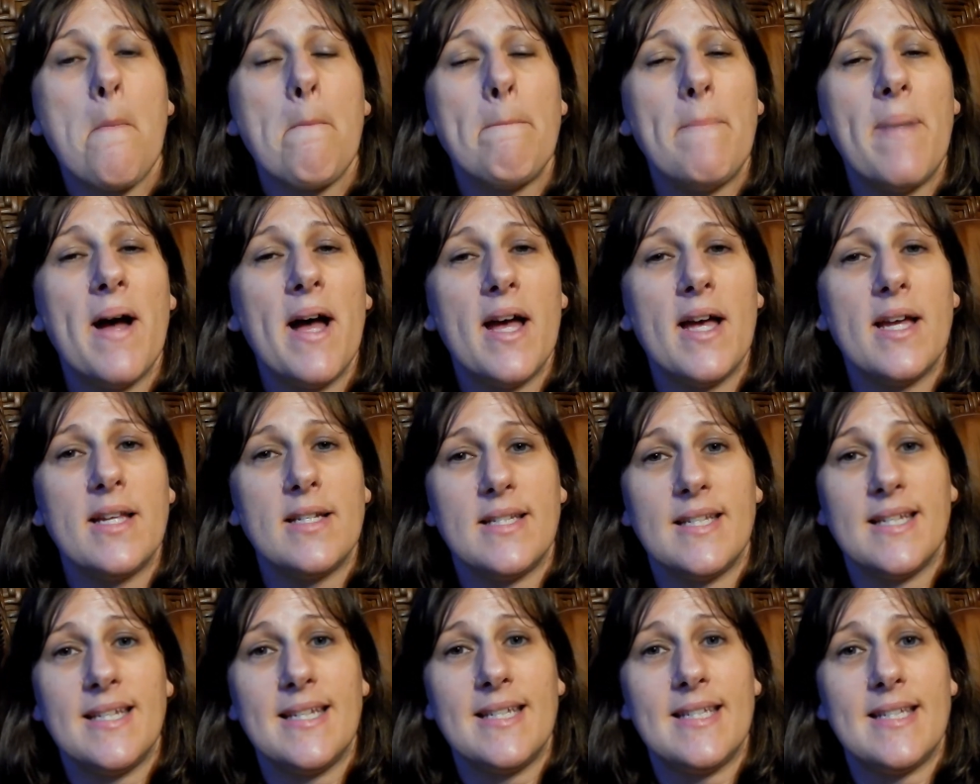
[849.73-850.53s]

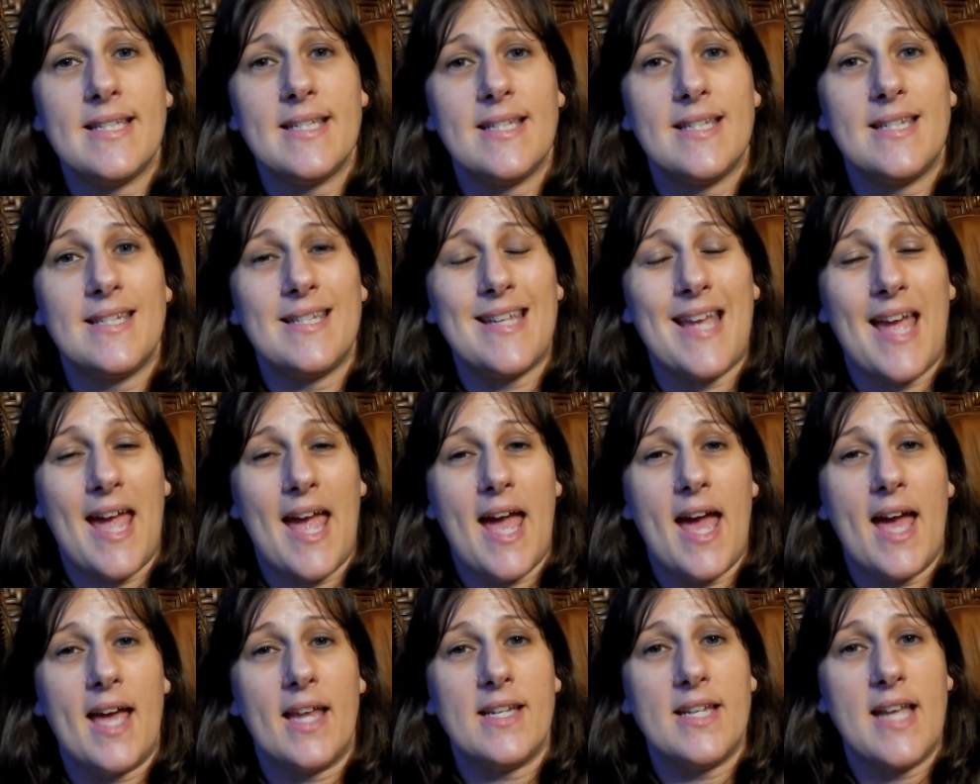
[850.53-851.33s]
But his
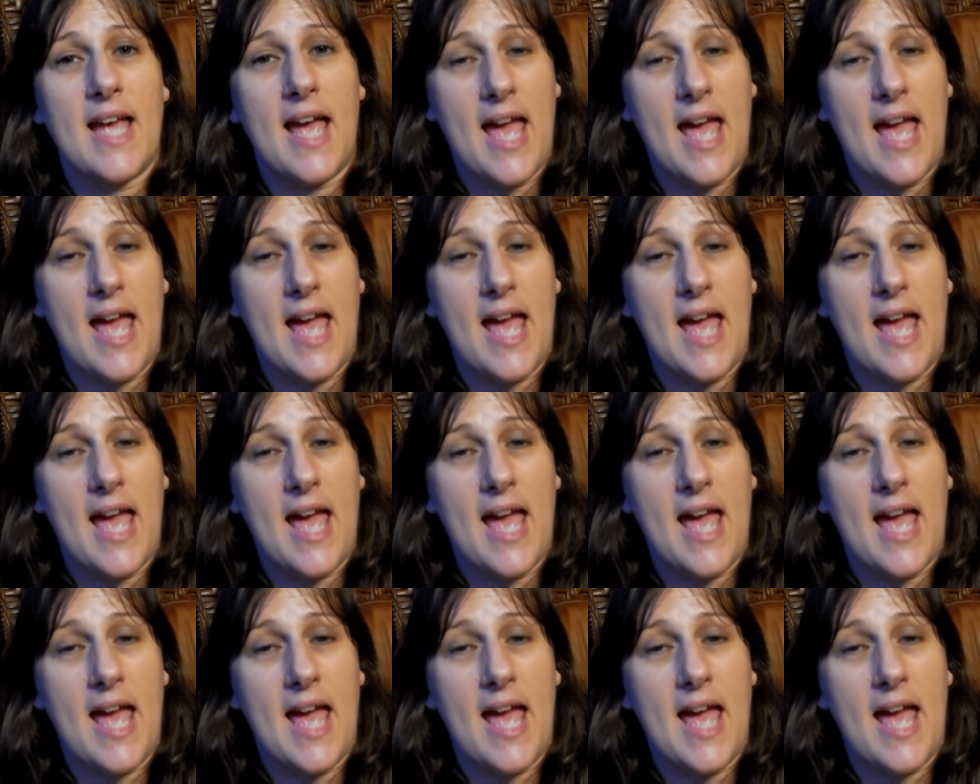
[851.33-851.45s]
dad